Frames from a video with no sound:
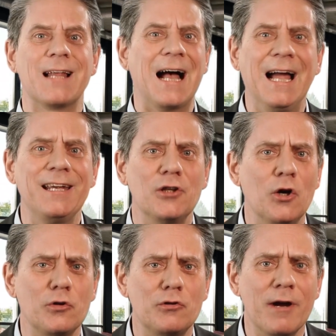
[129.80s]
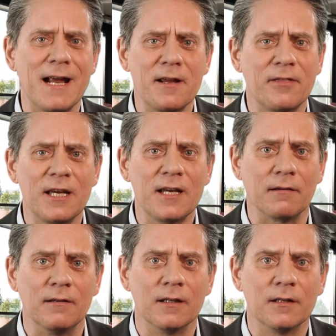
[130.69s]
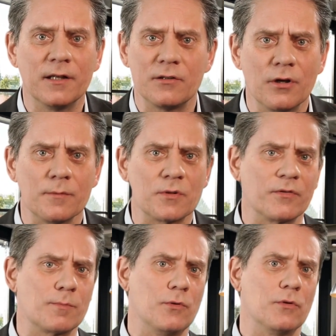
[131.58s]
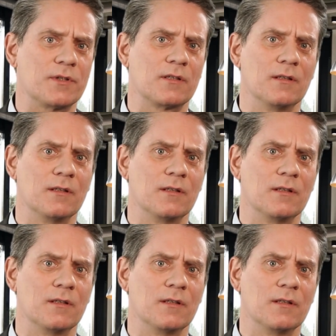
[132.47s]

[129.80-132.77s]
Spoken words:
I don't do anything in terms of sports.